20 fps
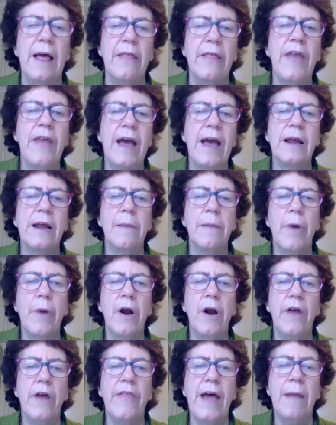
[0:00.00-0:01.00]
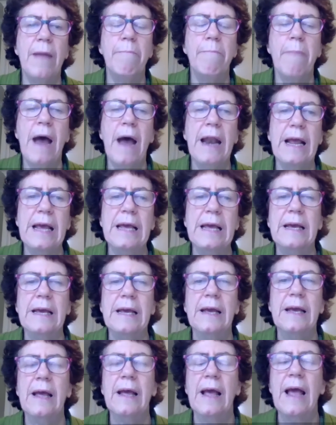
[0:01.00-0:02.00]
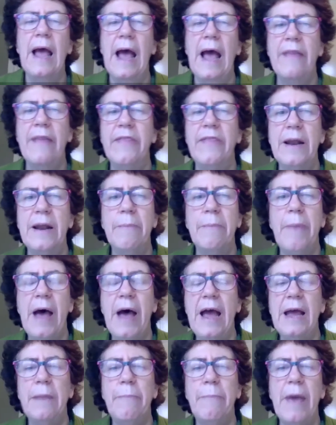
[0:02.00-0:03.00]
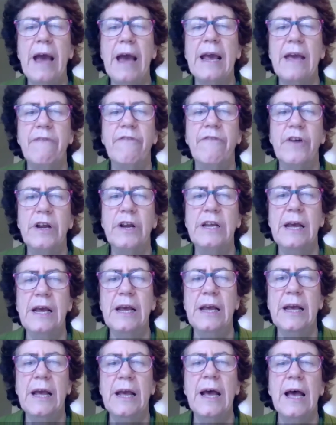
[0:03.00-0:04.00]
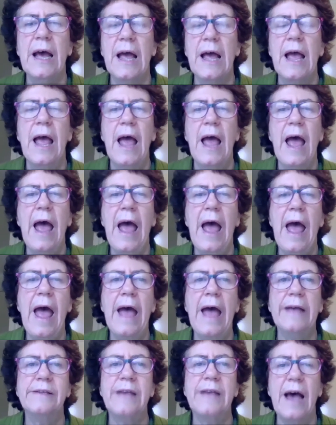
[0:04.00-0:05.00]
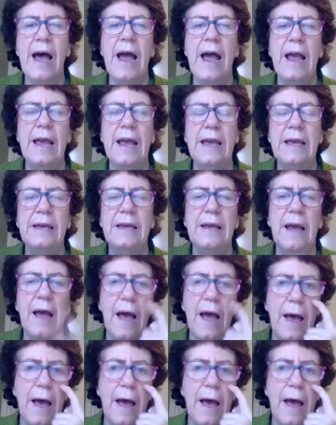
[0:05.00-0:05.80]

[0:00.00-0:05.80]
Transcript: they can borrow that money and then pay it back every year as an